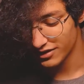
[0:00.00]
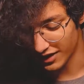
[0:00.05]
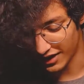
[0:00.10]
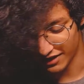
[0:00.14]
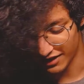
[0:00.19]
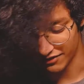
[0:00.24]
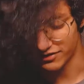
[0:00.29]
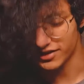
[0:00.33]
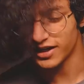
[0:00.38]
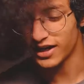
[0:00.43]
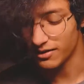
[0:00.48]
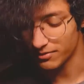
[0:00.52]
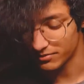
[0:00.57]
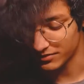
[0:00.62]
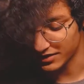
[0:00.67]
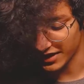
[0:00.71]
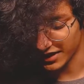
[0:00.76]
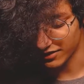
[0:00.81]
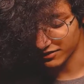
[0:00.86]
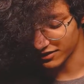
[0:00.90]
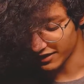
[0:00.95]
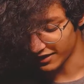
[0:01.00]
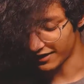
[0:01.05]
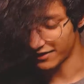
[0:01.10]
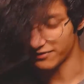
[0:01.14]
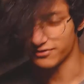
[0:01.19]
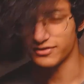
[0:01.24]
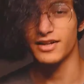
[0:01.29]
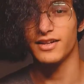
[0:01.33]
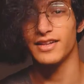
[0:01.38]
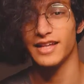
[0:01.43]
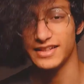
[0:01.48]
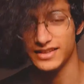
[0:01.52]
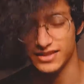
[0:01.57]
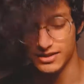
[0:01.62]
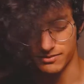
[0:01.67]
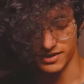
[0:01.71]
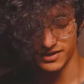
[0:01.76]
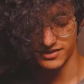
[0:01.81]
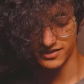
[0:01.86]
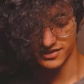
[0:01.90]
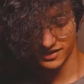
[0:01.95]
I've calmed down, I've collected
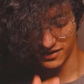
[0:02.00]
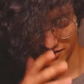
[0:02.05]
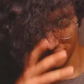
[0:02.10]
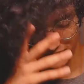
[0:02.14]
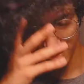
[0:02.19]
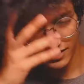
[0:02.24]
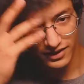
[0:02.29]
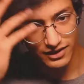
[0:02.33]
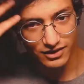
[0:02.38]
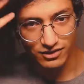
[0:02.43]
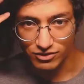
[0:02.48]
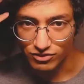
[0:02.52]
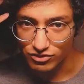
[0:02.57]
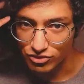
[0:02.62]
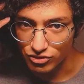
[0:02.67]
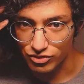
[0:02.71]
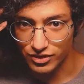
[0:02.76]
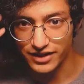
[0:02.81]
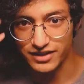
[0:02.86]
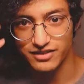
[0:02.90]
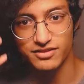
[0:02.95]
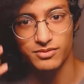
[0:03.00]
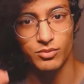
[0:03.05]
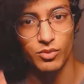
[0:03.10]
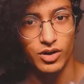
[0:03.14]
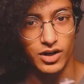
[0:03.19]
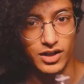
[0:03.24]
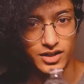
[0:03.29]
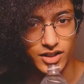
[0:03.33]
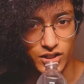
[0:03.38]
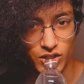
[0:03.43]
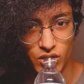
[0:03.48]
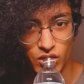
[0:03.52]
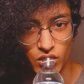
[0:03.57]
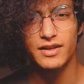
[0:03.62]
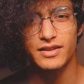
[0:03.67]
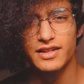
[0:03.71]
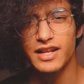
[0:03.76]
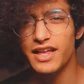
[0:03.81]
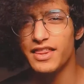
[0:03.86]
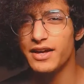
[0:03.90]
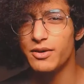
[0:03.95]
myself, drank some water.
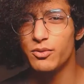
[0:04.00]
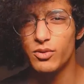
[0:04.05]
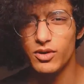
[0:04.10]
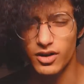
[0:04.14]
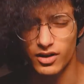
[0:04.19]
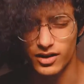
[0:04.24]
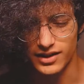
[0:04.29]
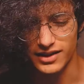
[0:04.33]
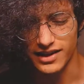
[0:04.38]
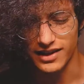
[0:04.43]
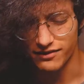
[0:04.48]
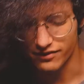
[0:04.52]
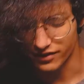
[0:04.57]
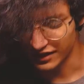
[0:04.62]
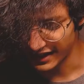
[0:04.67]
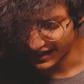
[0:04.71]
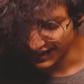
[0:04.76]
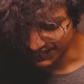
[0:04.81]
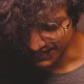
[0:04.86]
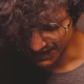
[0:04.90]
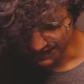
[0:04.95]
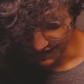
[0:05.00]
Now that we're all level-headed